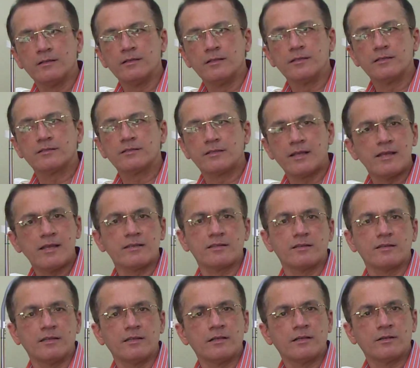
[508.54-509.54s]
this
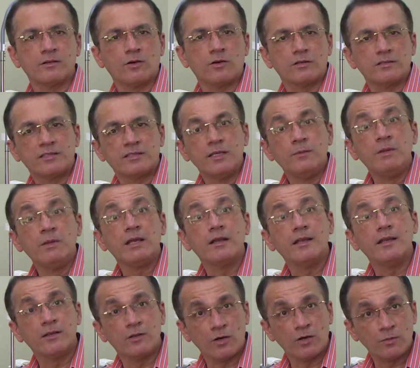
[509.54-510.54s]
test. In a
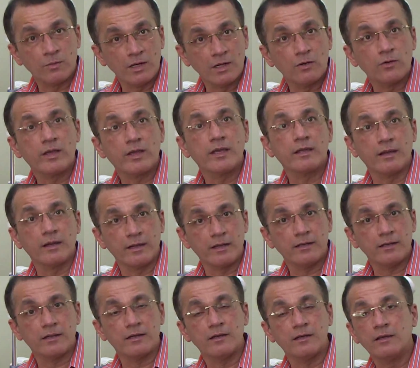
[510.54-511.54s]
seemingly normal looking
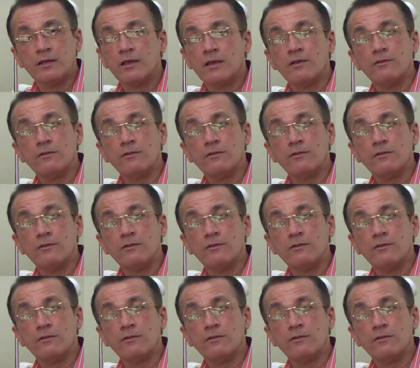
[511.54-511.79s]
retina,